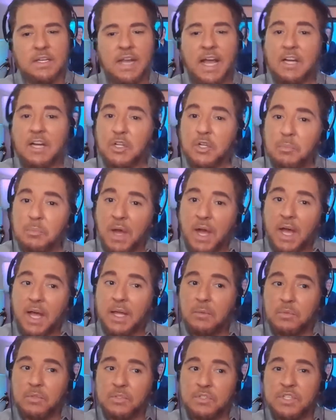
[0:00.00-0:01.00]
Not
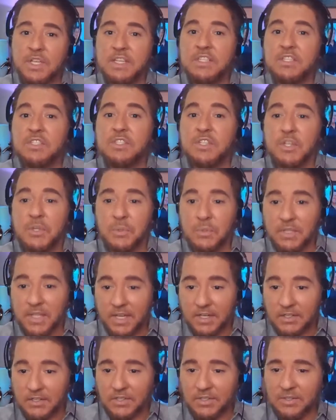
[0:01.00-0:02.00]
goodbye. We'll say see you
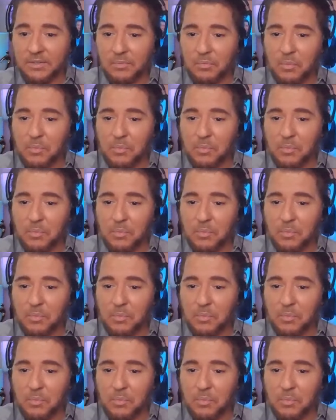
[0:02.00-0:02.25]
later.